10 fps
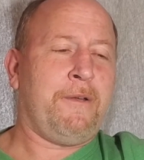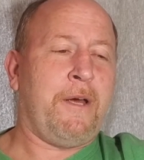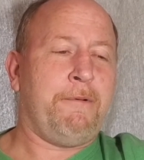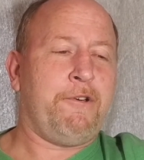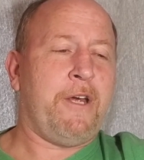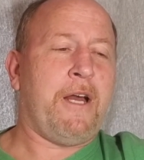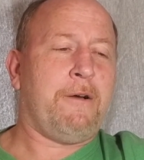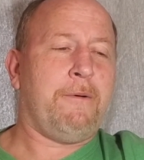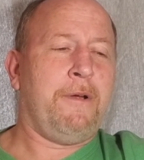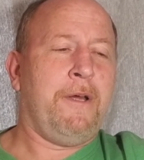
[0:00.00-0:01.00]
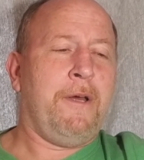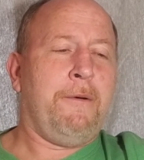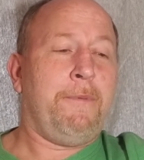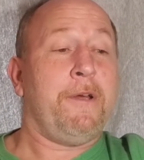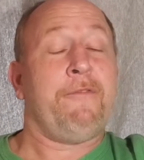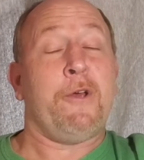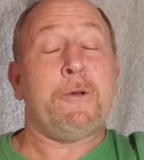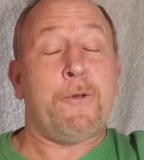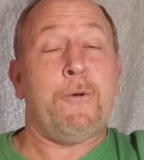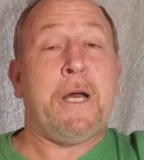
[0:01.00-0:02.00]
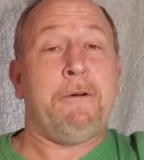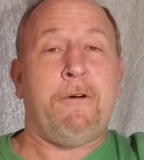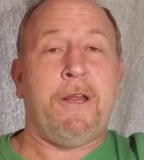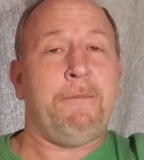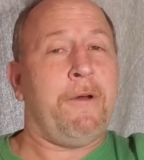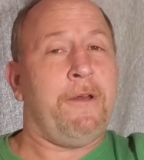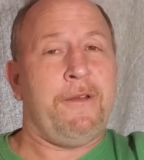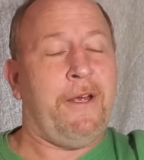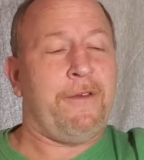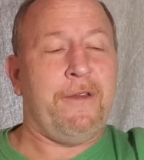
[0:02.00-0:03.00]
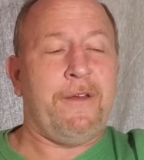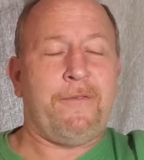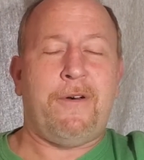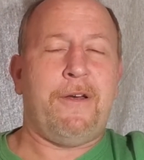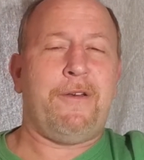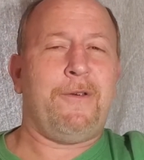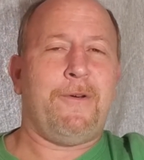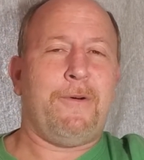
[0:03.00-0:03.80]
channel. But if you do have a lot of money, that's fine too.